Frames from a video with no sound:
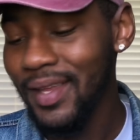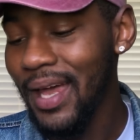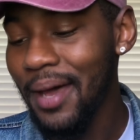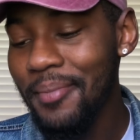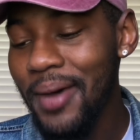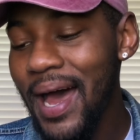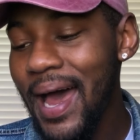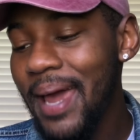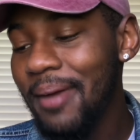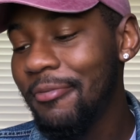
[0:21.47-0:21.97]
I'm
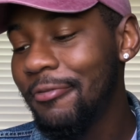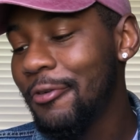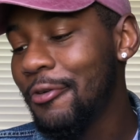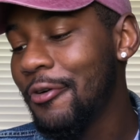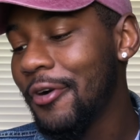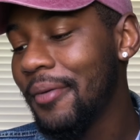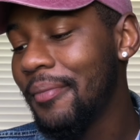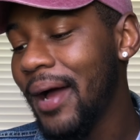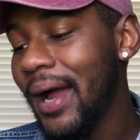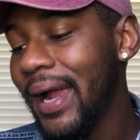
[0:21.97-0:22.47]
hyped
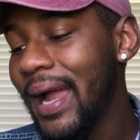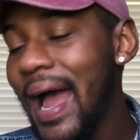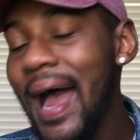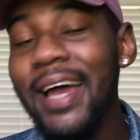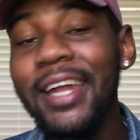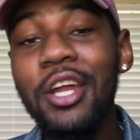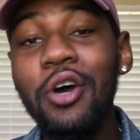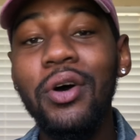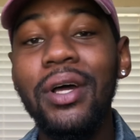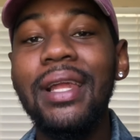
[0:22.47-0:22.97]
for it, my
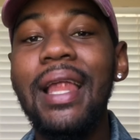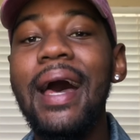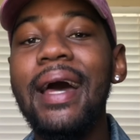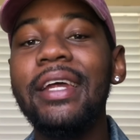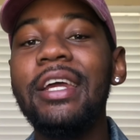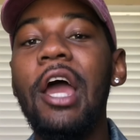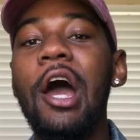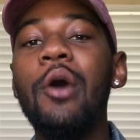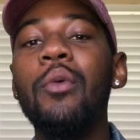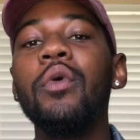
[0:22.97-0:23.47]
guy. I know a
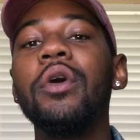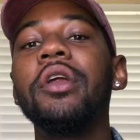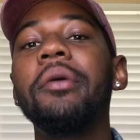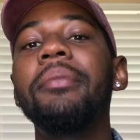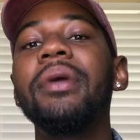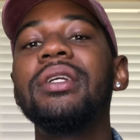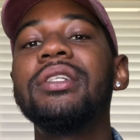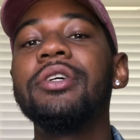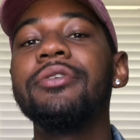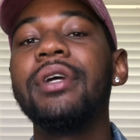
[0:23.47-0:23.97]
lot of y'all wanted
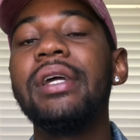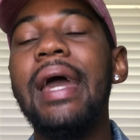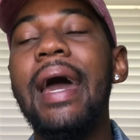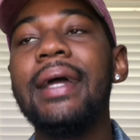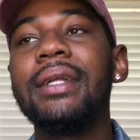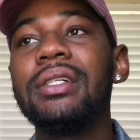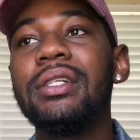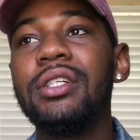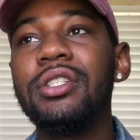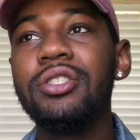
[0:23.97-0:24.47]
me to
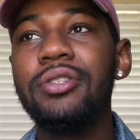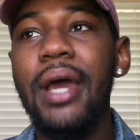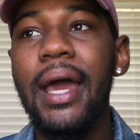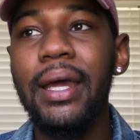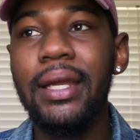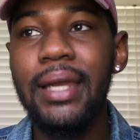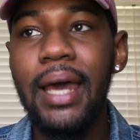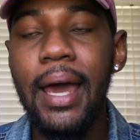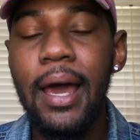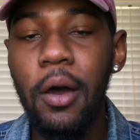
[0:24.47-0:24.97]
react to the
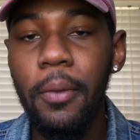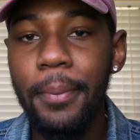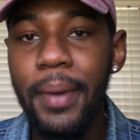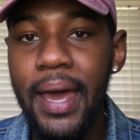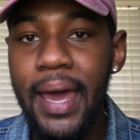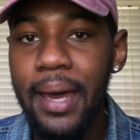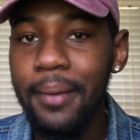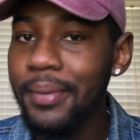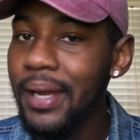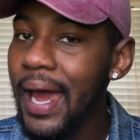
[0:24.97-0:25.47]
track Down
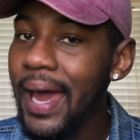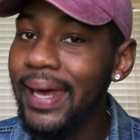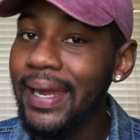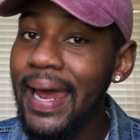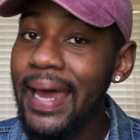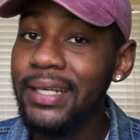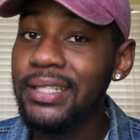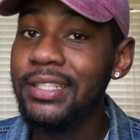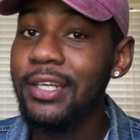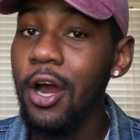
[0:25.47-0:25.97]
Bad, but I had
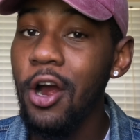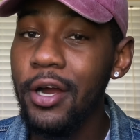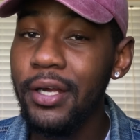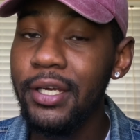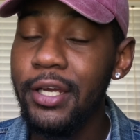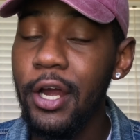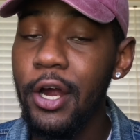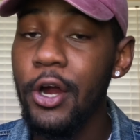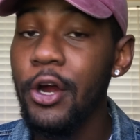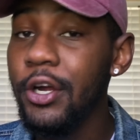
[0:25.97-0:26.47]
actually
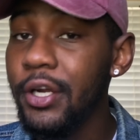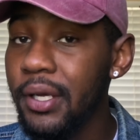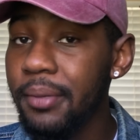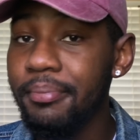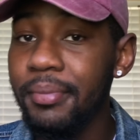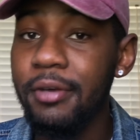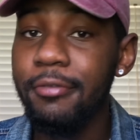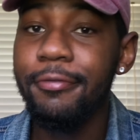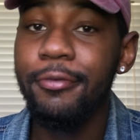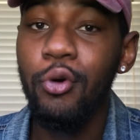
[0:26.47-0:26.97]
already heard
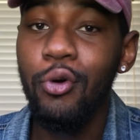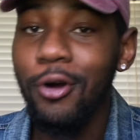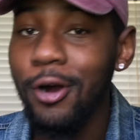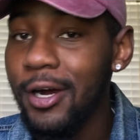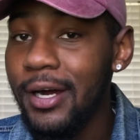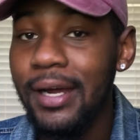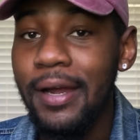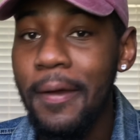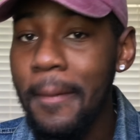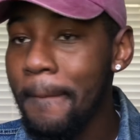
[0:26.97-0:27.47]
it
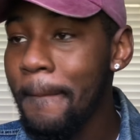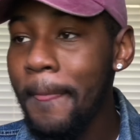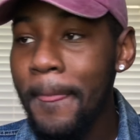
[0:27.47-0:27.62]
before